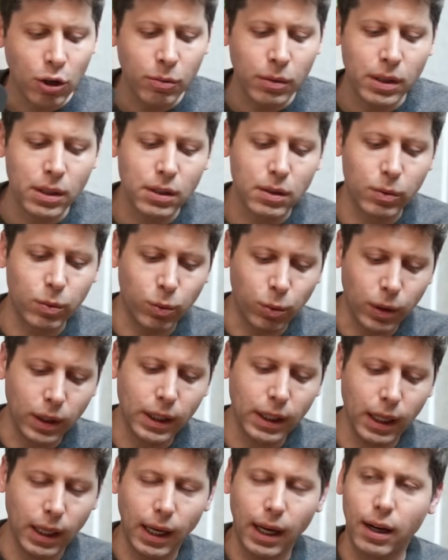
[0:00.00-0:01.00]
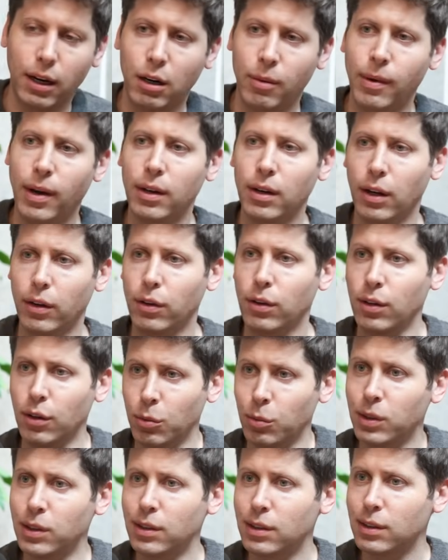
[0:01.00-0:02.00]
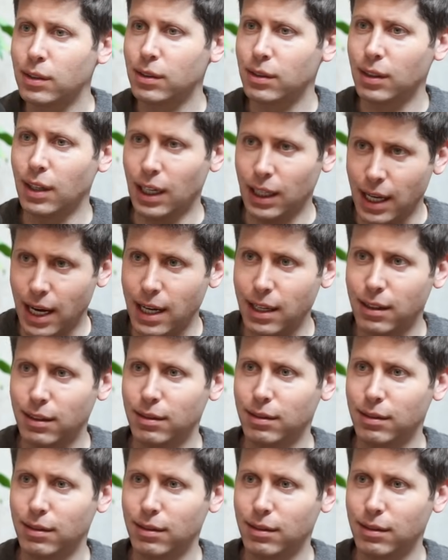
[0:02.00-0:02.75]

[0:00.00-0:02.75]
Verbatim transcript: Humans really care about other humans a lot.